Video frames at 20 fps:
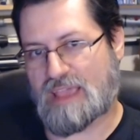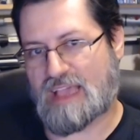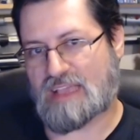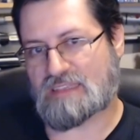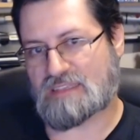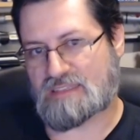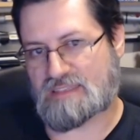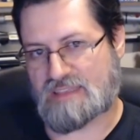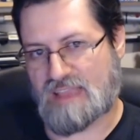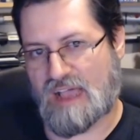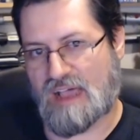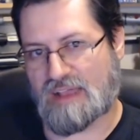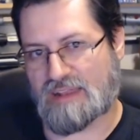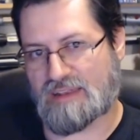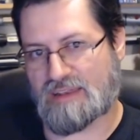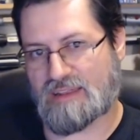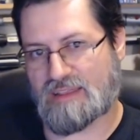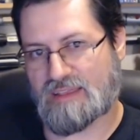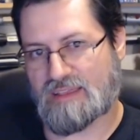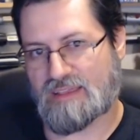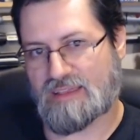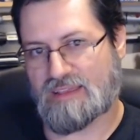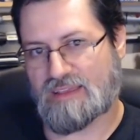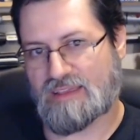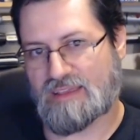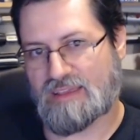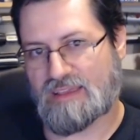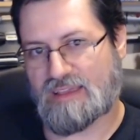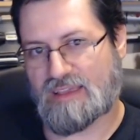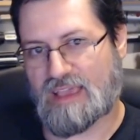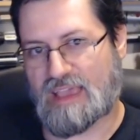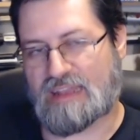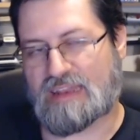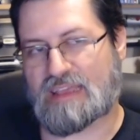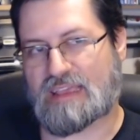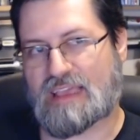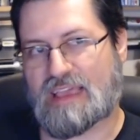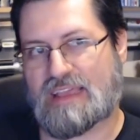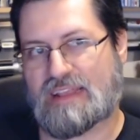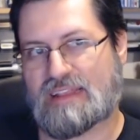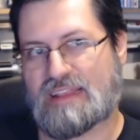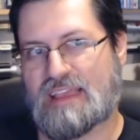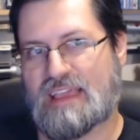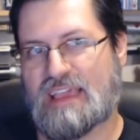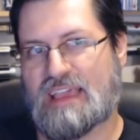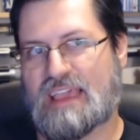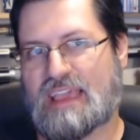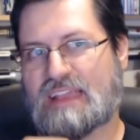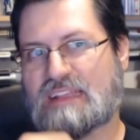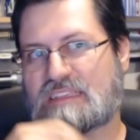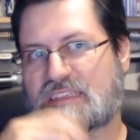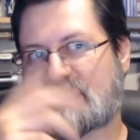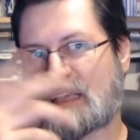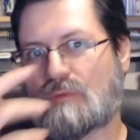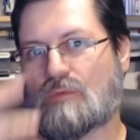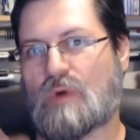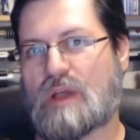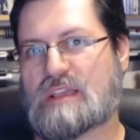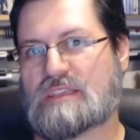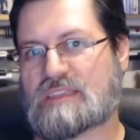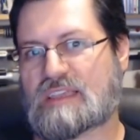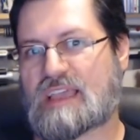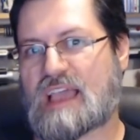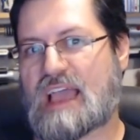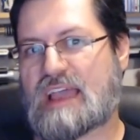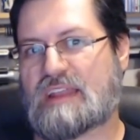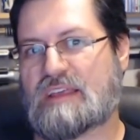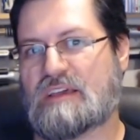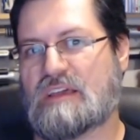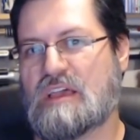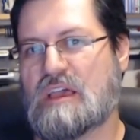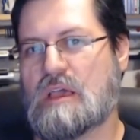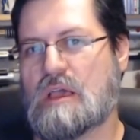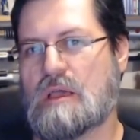has done. And it, it in some ways, it kind of